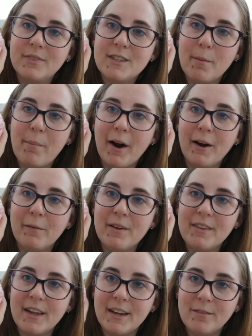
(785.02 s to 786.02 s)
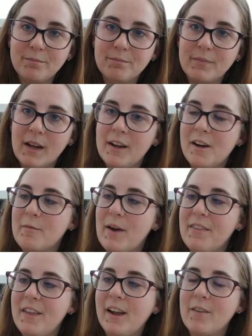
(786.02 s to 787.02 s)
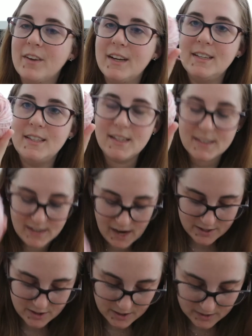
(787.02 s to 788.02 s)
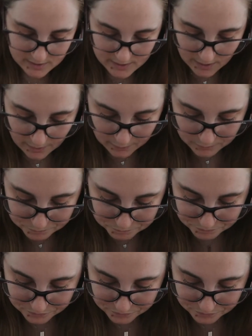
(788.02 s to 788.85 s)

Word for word: to part with it. Um, I think I'm gonna destash it. So